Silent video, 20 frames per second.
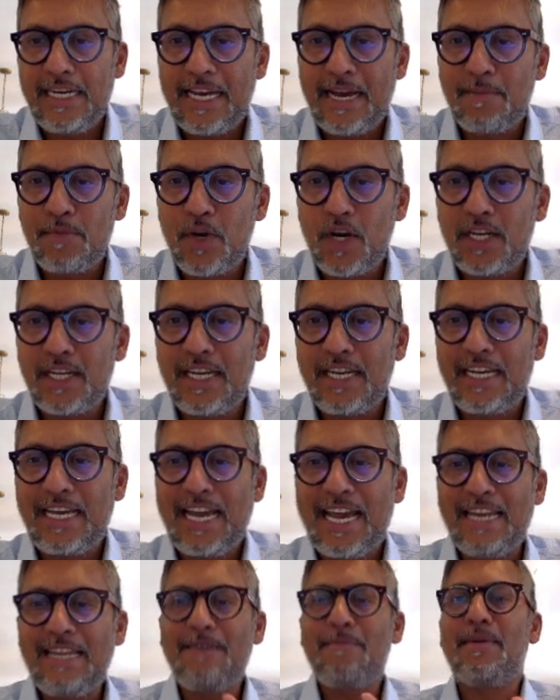I'm not getting
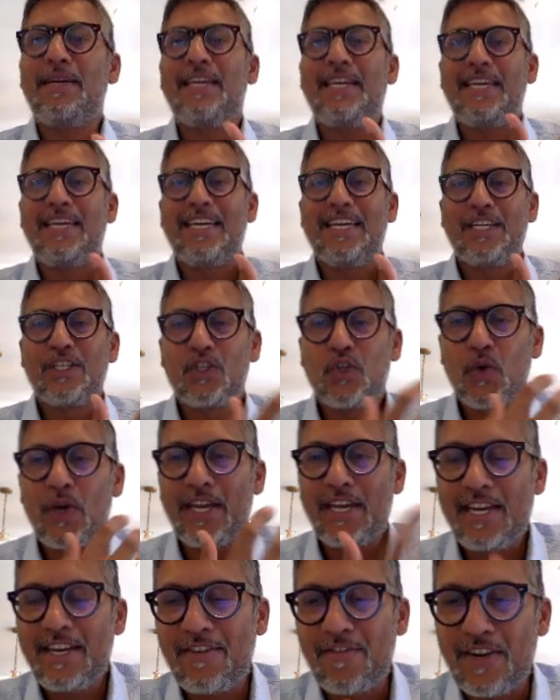anybody showing
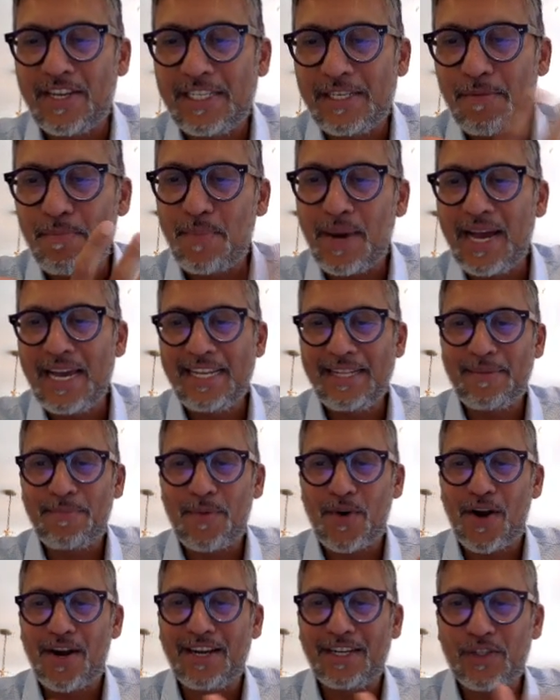interest in buying the
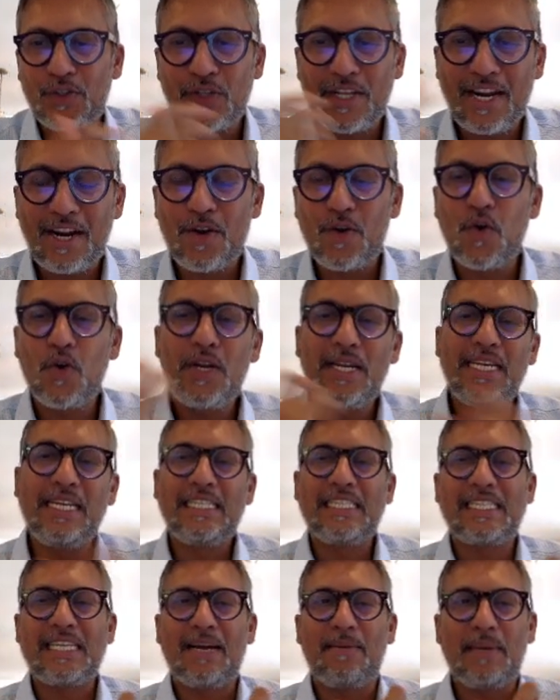product. So there are no
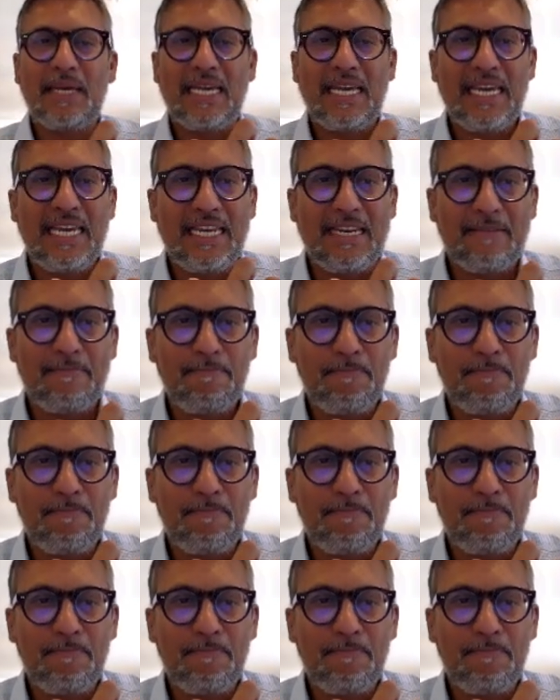leads coming in.